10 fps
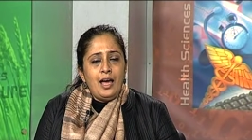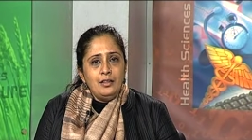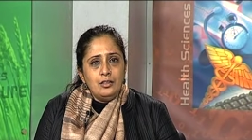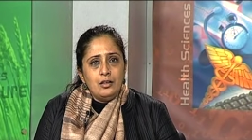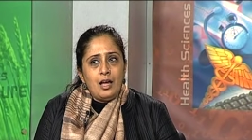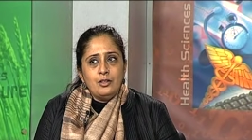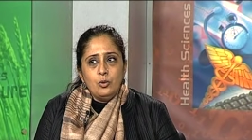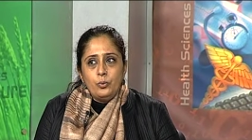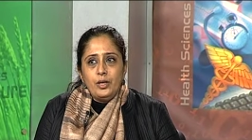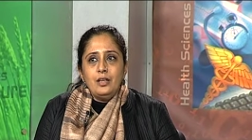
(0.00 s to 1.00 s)
and
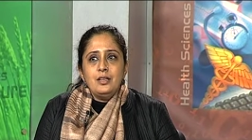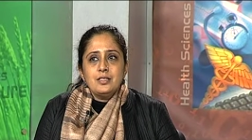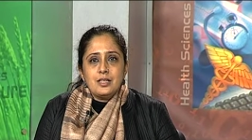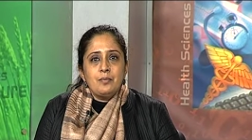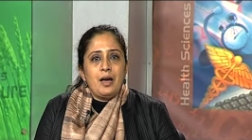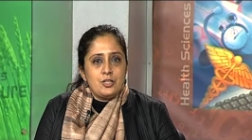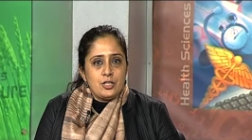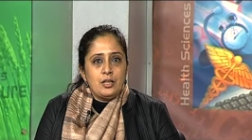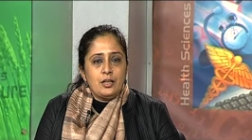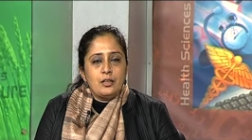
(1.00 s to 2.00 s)
and the way he's
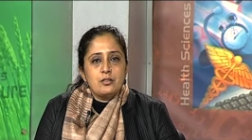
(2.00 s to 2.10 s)
imagining.